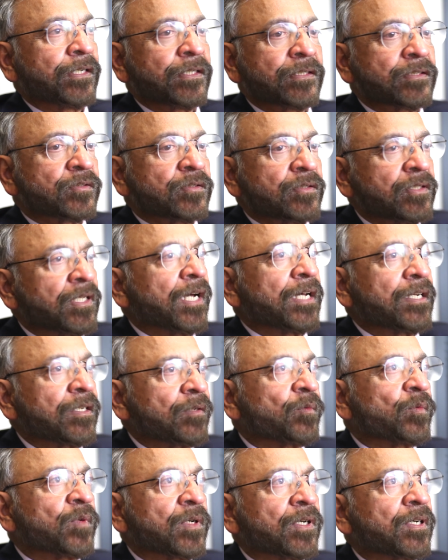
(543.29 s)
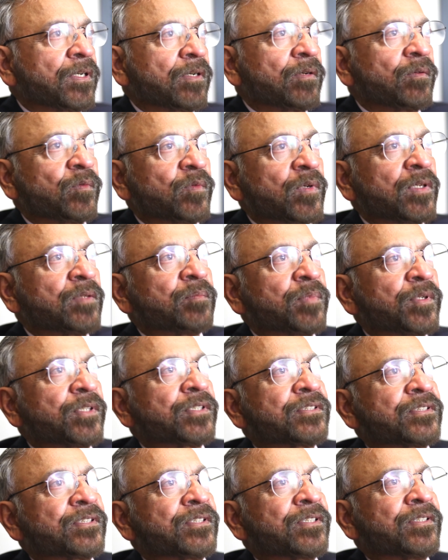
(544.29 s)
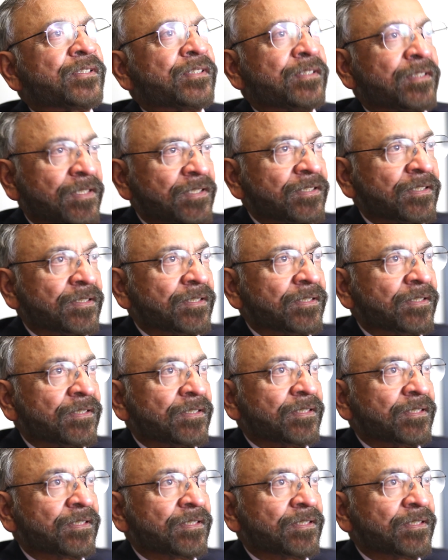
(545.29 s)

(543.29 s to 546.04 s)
it's not a work of one person or another.